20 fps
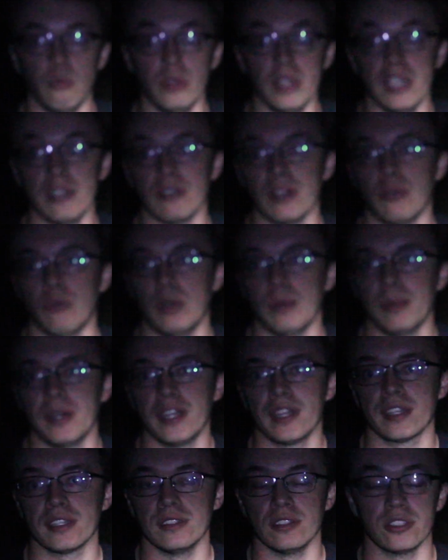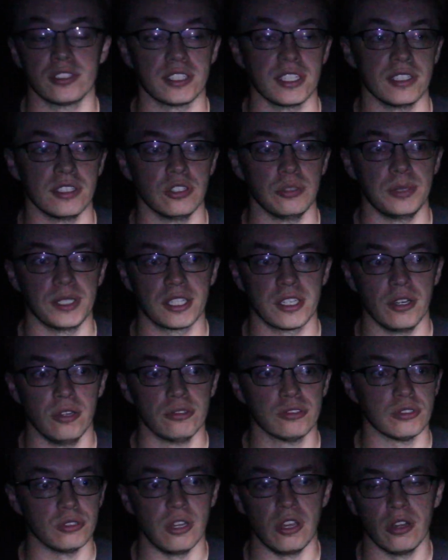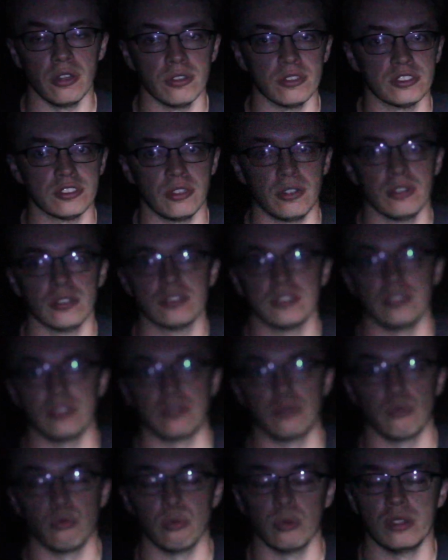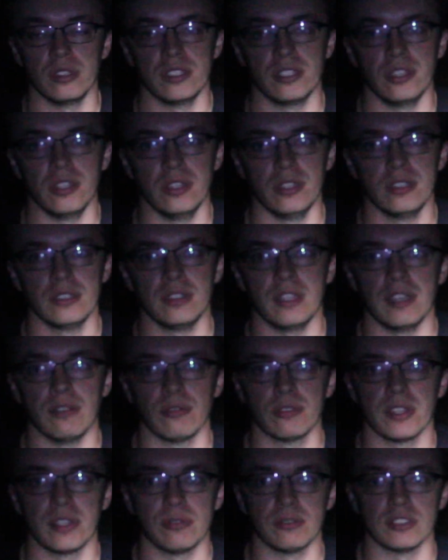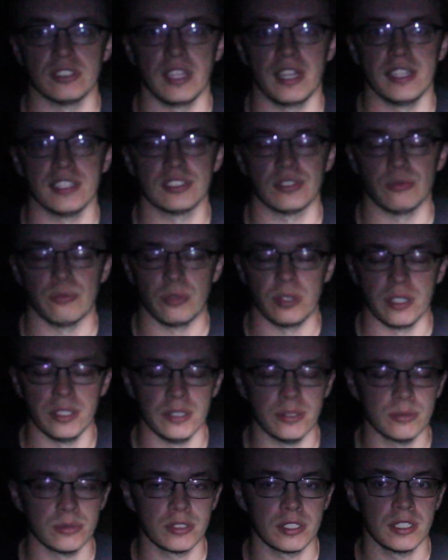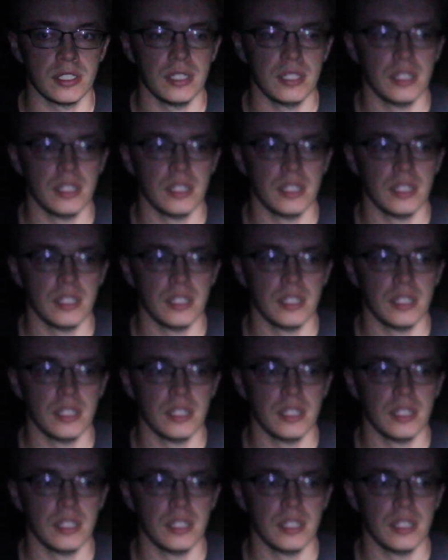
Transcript: whenever I went back and looked at it a little bit closer, all the stars looked really good and everything was nice and round.